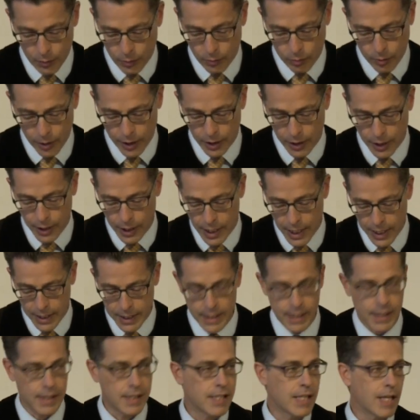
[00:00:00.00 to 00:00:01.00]
written in
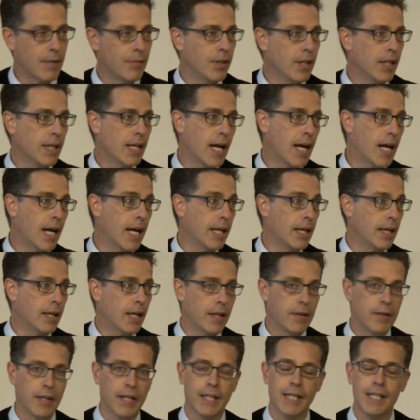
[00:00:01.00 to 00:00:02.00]
1979, and
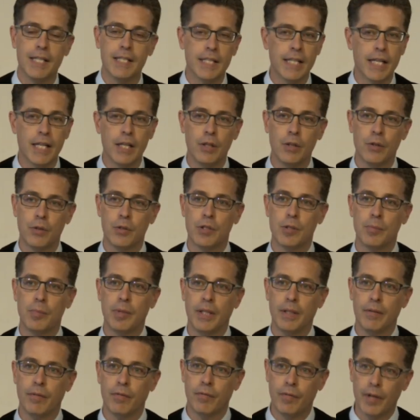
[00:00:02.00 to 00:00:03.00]
I think continues to
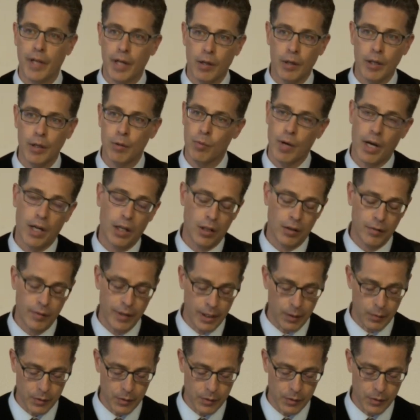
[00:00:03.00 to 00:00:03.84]
be very relevant.